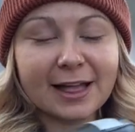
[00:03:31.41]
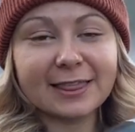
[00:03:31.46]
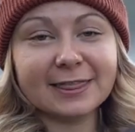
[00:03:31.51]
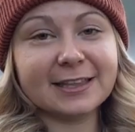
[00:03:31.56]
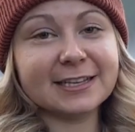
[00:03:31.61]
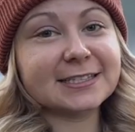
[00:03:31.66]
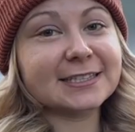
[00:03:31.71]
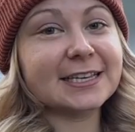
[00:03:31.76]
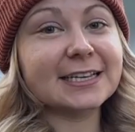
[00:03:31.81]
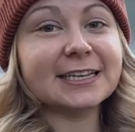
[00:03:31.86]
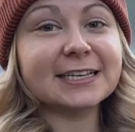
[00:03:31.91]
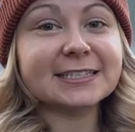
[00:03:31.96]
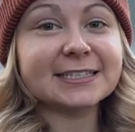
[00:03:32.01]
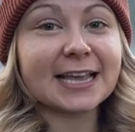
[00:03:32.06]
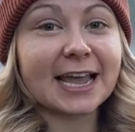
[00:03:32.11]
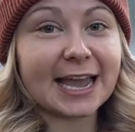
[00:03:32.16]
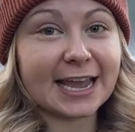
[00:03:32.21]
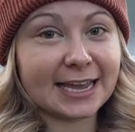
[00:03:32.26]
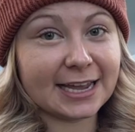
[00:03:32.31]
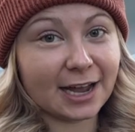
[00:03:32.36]
This thing is
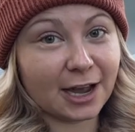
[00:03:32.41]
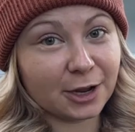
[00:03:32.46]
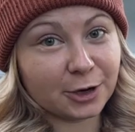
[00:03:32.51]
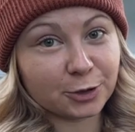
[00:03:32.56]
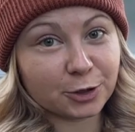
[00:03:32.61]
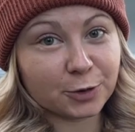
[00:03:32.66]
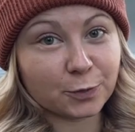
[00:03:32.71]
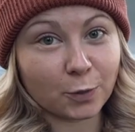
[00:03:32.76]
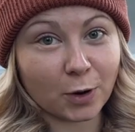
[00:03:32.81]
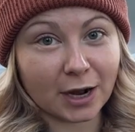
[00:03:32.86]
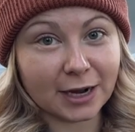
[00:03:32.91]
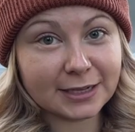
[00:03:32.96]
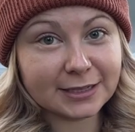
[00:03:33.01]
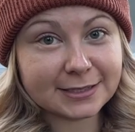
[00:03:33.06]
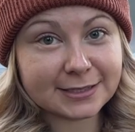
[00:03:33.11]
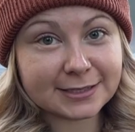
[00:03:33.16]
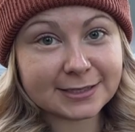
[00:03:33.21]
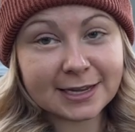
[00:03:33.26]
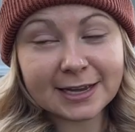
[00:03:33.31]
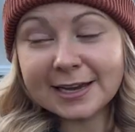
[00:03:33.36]
800
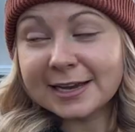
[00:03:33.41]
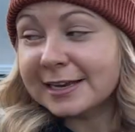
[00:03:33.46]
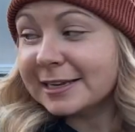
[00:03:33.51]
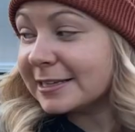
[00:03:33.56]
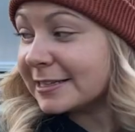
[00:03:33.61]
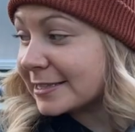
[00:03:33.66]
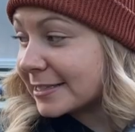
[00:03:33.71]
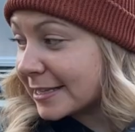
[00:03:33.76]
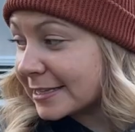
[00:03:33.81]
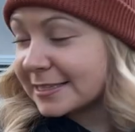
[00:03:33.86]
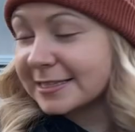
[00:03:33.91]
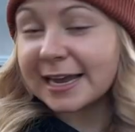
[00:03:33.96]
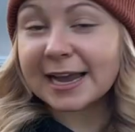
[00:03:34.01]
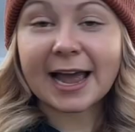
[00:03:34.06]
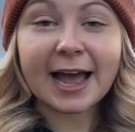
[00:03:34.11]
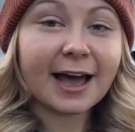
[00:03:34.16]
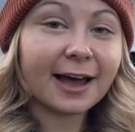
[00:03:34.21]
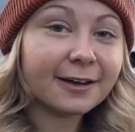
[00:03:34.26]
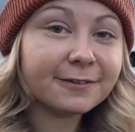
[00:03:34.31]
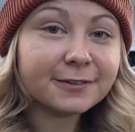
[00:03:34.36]
watts. Since I
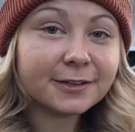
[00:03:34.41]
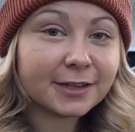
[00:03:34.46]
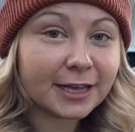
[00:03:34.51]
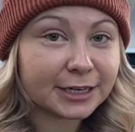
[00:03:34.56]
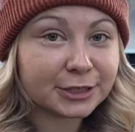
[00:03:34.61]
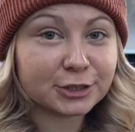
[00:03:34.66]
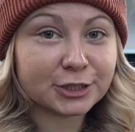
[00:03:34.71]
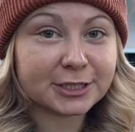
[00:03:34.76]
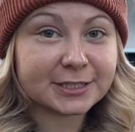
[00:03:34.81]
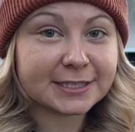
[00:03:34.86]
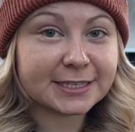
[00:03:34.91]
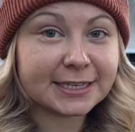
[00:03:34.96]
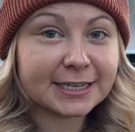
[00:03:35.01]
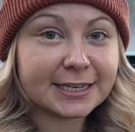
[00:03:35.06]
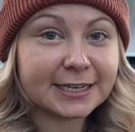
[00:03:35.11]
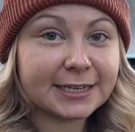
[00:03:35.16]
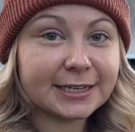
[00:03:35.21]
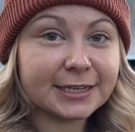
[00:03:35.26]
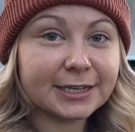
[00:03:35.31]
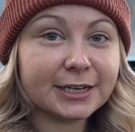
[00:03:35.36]
have electricity
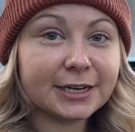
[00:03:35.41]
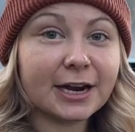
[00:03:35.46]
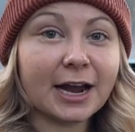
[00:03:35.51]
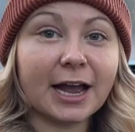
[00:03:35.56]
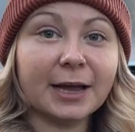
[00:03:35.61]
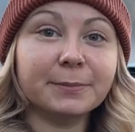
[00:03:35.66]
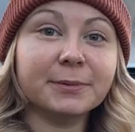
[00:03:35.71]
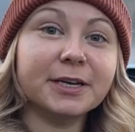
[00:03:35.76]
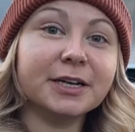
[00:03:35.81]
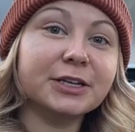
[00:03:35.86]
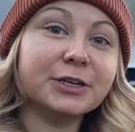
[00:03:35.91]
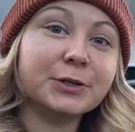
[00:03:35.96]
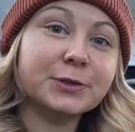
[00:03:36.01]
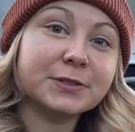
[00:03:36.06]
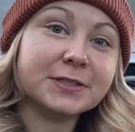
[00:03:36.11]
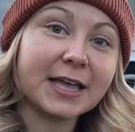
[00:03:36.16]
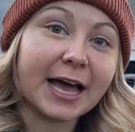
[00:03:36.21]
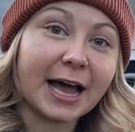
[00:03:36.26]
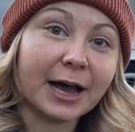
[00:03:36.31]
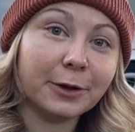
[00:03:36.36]
here, I'm gonna use
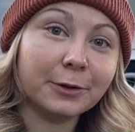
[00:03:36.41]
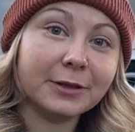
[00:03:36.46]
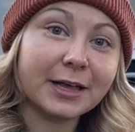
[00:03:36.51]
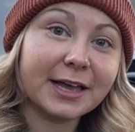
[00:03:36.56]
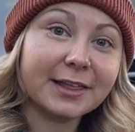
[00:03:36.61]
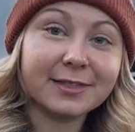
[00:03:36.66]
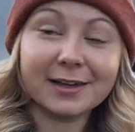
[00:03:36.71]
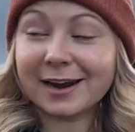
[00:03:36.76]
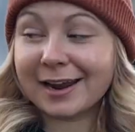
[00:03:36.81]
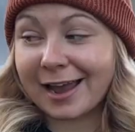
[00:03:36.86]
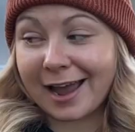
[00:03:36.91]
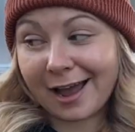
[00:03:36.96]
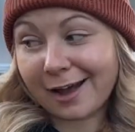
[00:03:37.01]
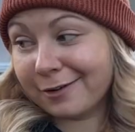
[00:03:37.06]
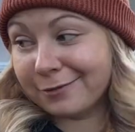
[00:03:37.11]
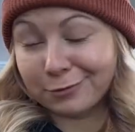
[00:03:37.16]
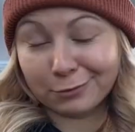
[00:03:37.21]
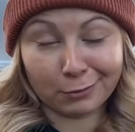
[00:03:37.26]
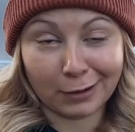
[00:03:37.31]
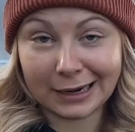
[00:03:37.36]
the outlet that I
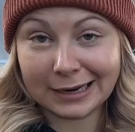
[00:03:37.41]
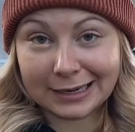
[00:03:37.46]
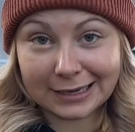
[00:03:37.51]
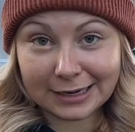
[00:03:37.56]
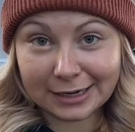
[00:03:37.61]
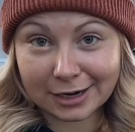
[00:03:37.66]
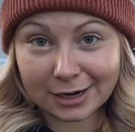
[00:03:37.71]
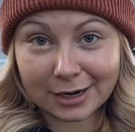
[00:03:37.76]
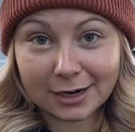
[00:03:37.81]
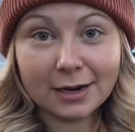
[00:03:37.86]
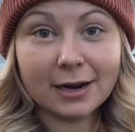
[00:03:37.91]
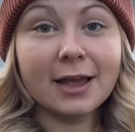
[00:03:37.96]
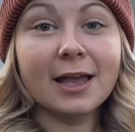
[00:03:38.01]
have right here.